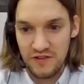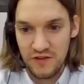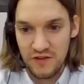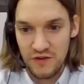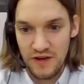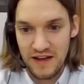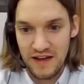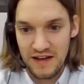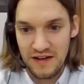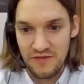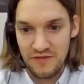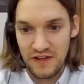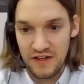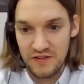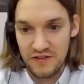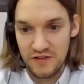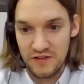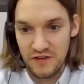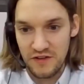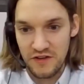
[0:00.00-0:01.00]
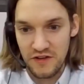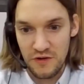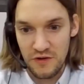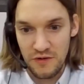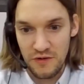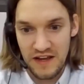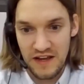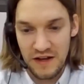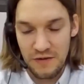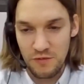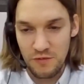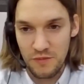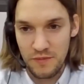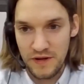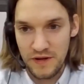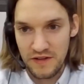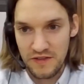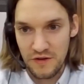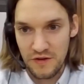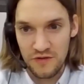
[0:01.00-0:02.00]
that you have into the Q&A and we'll
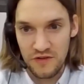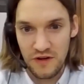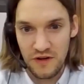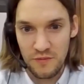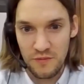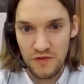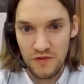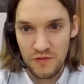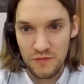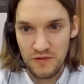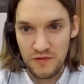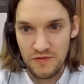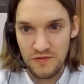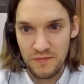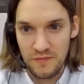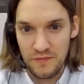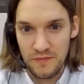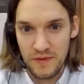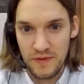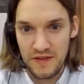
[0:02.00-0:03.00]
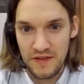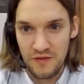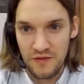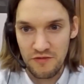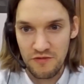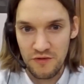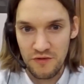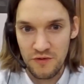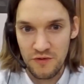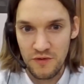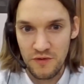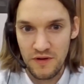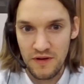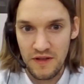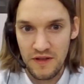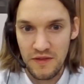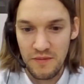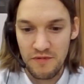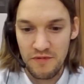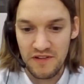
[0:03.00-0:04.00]
pick those up once we've been through
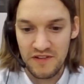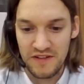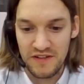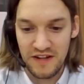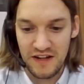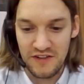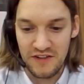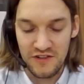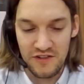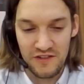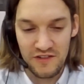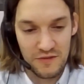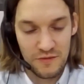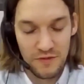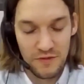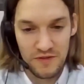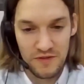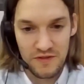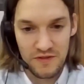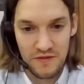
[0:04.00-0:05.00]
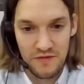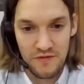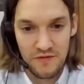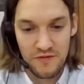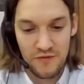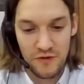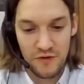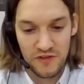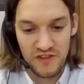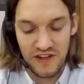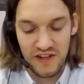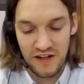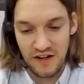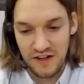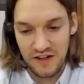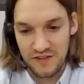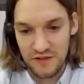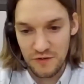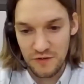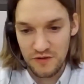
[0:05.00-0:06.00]
the presentations. It's Flossie and
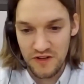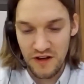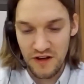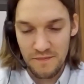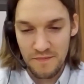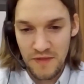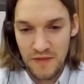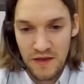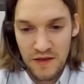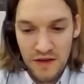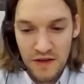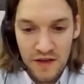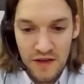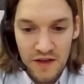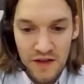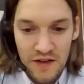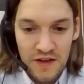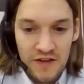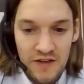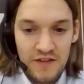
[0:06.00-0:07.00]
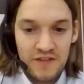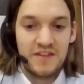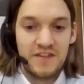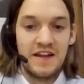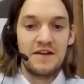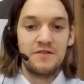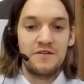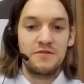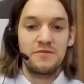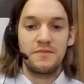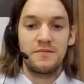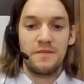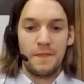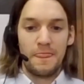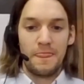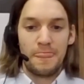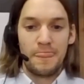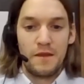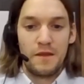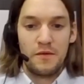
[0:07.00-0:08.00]
I still to come. So now
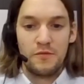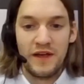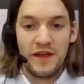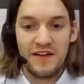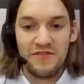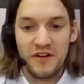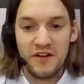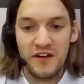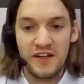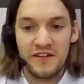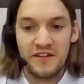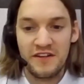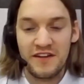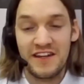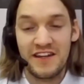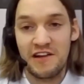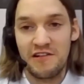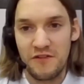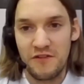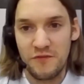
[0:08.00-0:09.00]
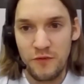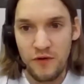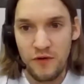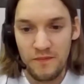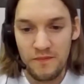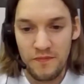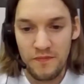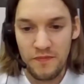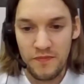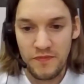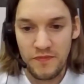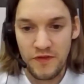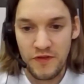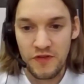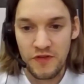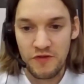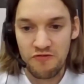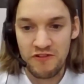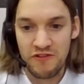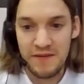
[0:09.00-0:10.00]
we have a good idea of what the
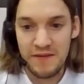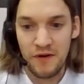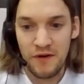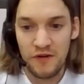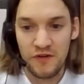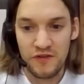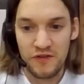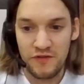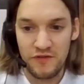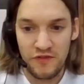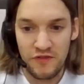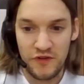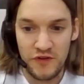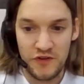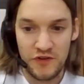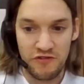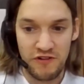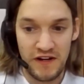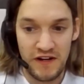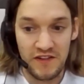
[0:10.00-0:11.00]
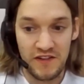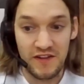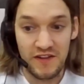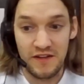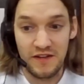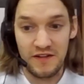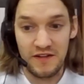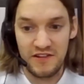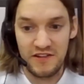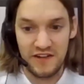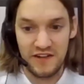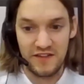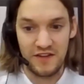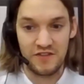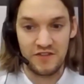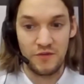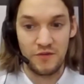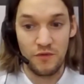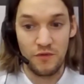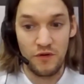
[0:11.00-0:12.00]
3 blocks of a future energy
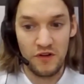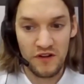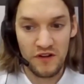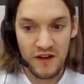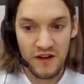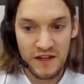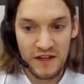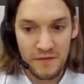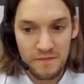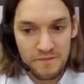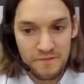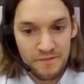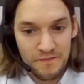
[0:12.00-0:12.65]
system will look like.